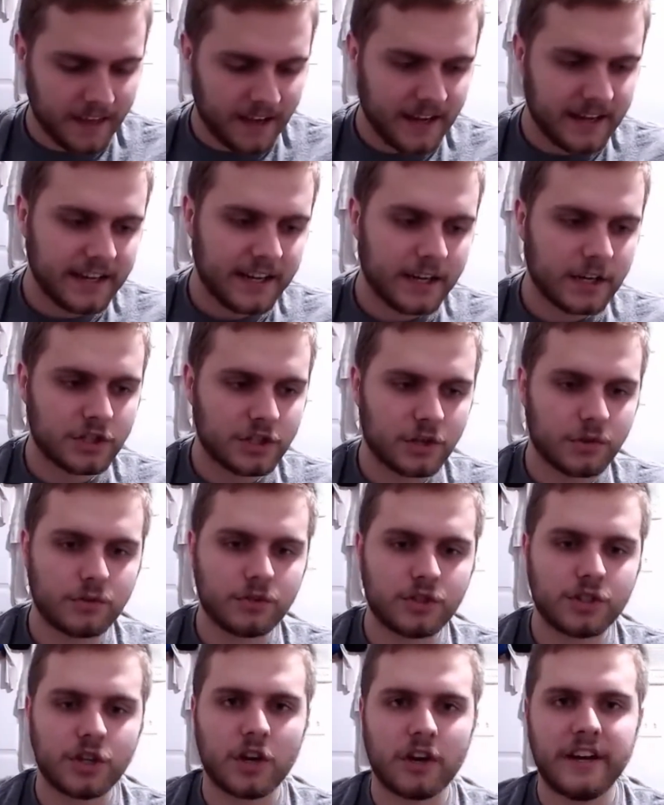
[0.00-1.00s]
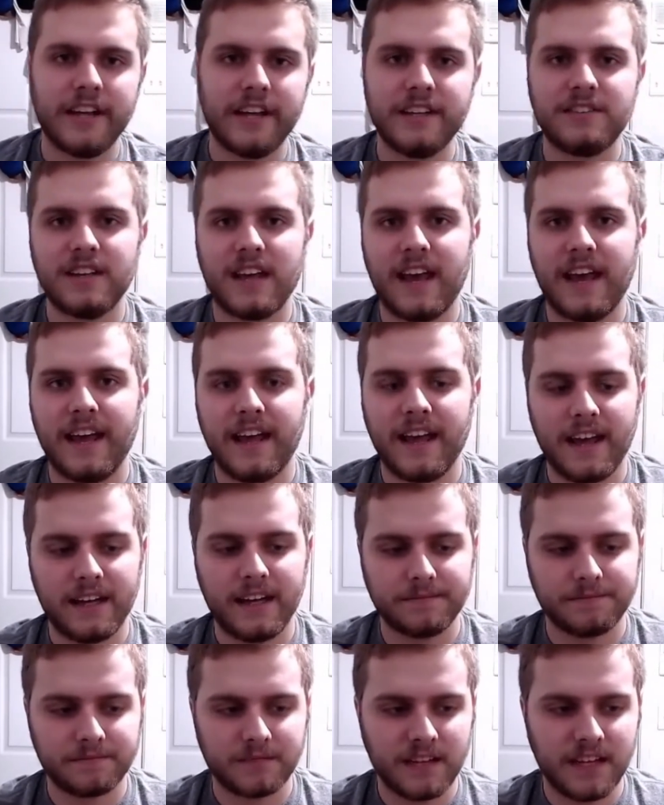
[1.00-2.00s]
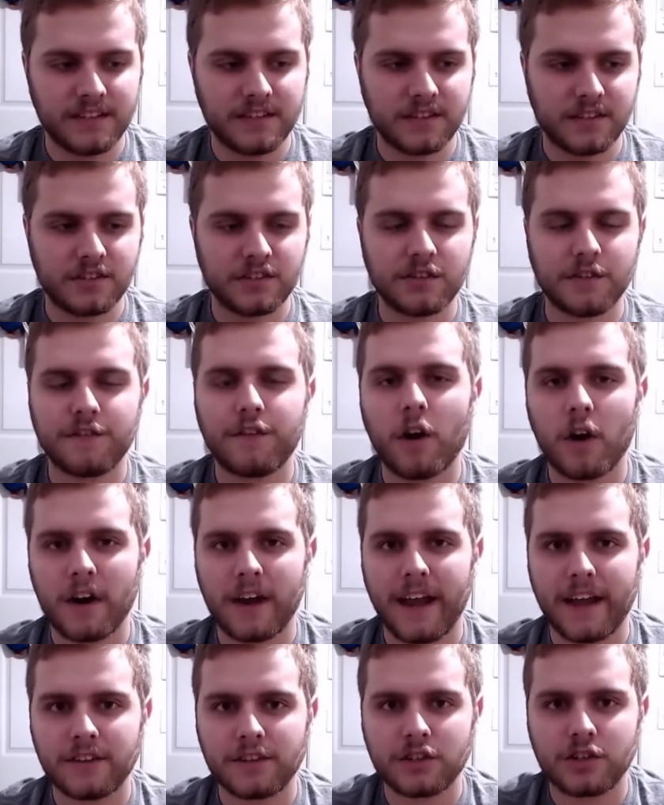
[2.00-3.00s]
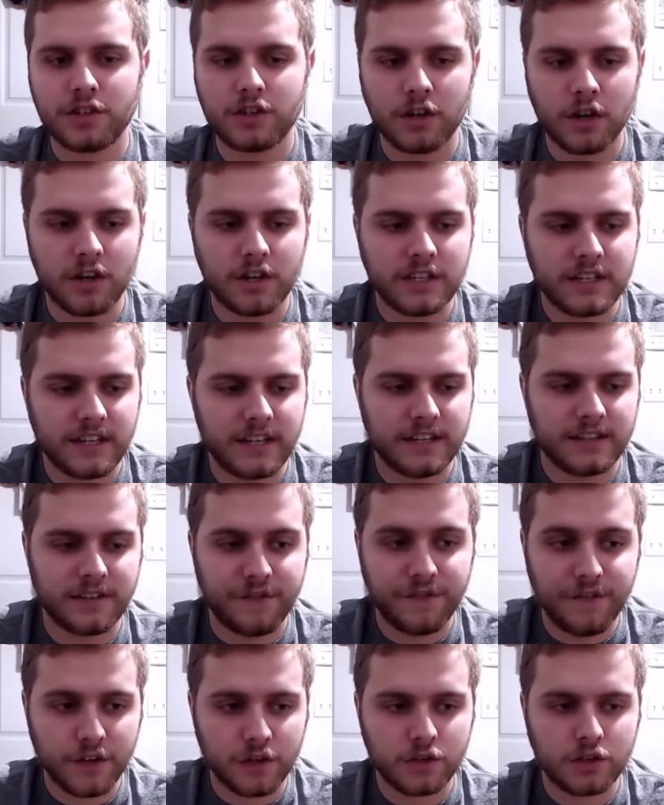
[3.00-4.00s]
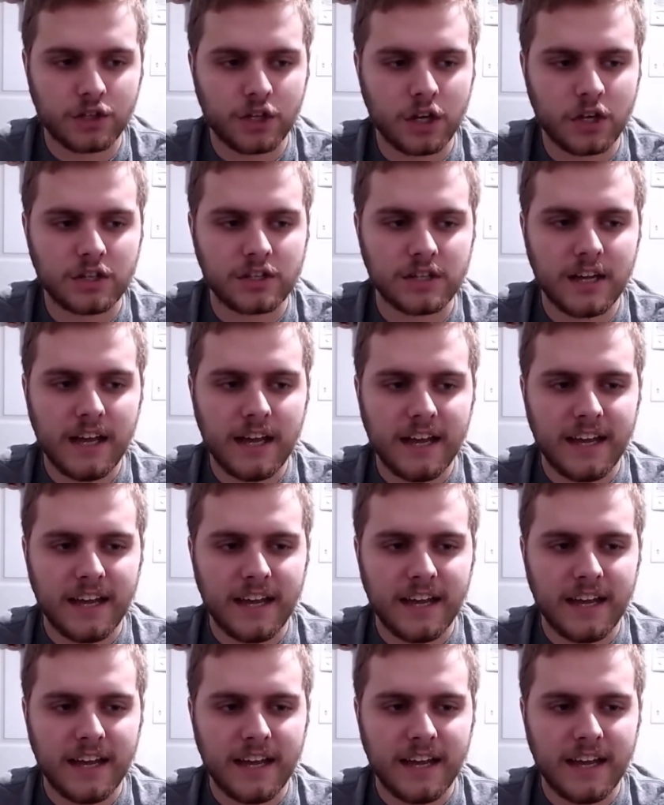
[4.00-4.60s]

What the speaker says: Indiana Jones shirt is it's a safari-esque shirt. It's a field shirt.